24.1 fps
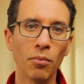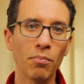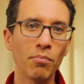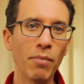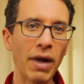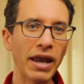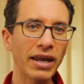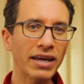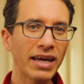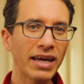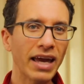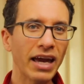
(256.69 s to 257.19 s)

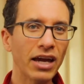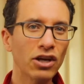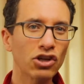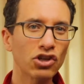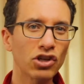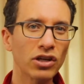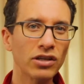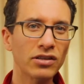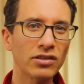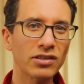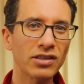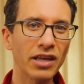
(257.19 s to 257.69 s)

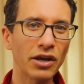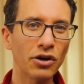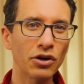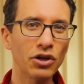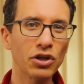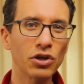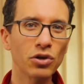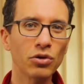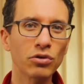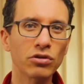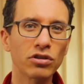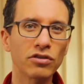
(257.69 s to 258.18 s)
Medications that are
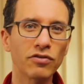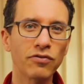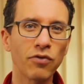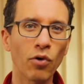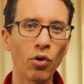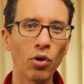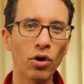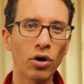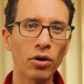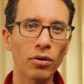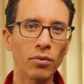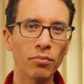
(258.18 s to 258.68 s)
used
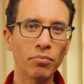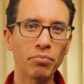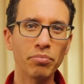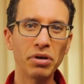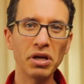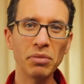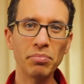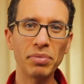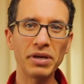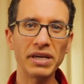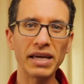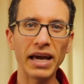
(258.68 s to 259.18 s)
for
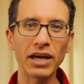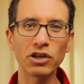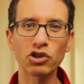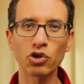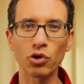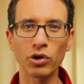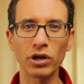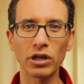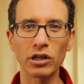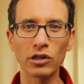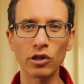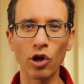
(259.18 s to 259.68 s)
BPH
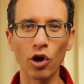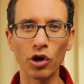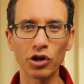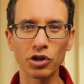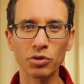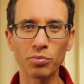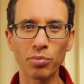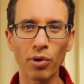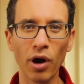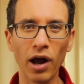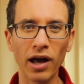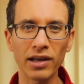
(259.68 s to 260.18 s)
or an
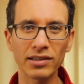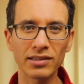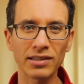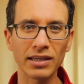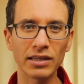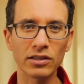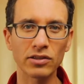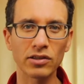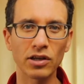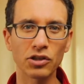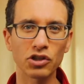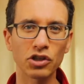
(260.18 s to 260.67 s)
enlarged
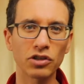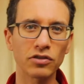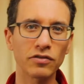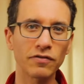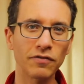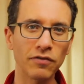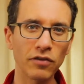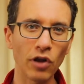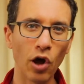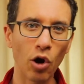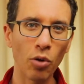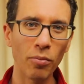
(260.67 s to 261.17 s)
prostate, such as
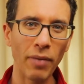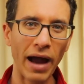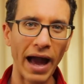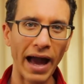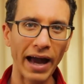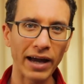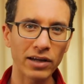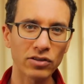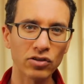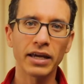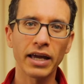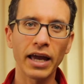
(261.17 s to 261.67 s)

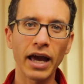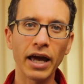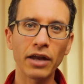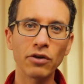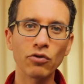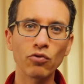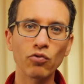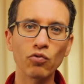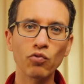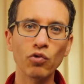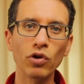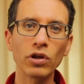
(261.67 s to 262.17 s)
Flomax,
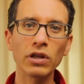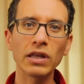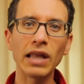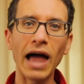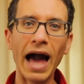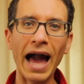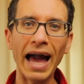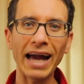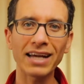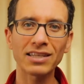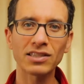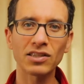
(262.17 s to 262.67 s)
can
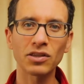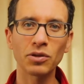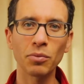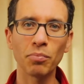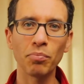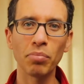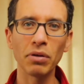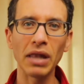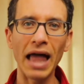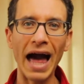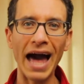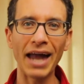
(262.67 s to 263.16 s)
relax the
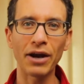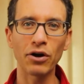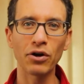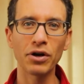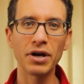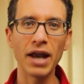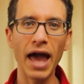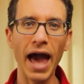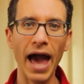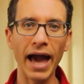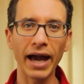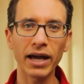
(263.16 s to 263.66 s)
bladder
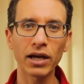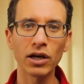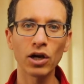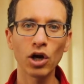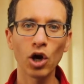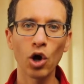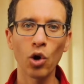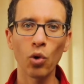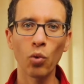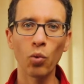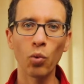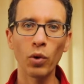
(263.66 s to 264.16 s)
neck,
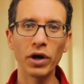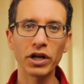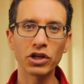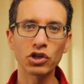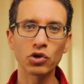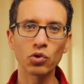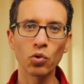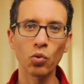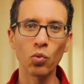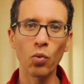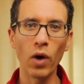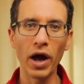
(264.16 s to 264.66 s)

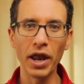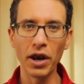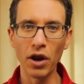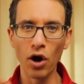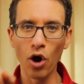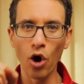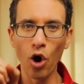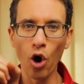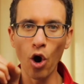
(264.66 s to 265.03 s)
which, when